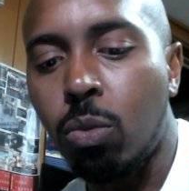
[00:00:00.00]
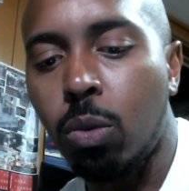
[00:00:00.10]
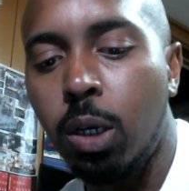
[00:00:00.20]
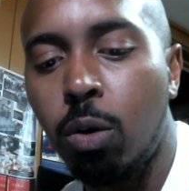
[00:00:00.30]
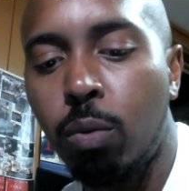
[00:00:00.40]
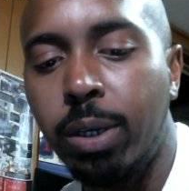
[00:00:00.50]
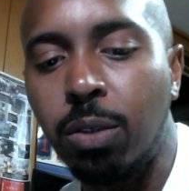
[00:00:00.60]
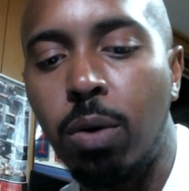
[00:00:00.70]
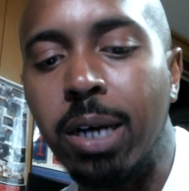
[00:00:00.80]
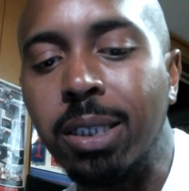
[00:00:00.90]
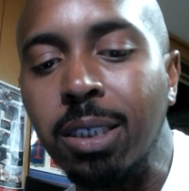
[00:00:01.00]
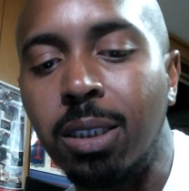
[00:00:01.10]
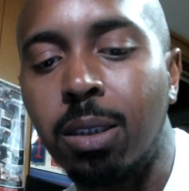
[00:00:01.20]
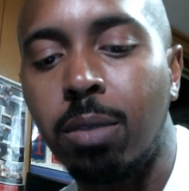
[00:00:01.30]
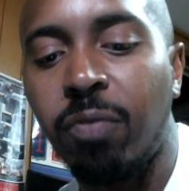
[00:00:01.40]
And the reason why this
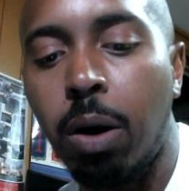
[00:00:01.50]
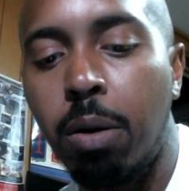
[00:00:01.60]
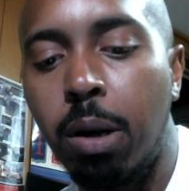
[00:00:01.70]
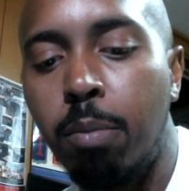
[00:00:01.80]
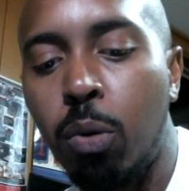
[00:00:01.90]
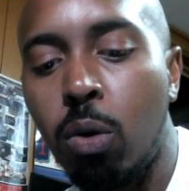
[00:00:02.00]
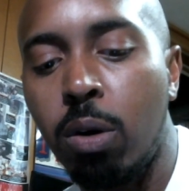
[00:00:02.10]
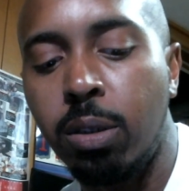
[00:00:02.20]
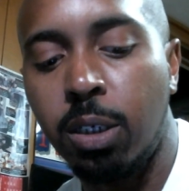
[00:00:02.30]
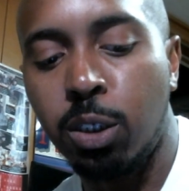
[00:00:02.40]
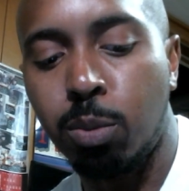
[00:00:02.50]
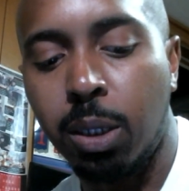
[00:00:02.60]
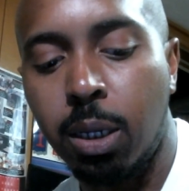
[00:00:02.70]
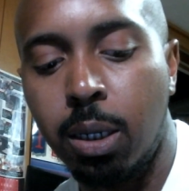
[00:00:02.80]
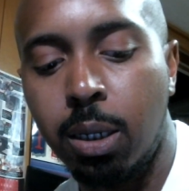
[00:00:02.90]
is very important is
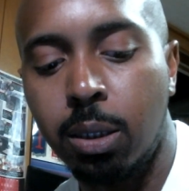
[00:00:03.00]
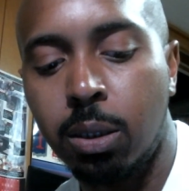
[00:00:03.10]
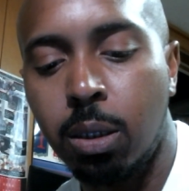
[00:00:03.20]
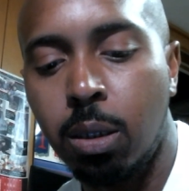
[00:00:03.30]
because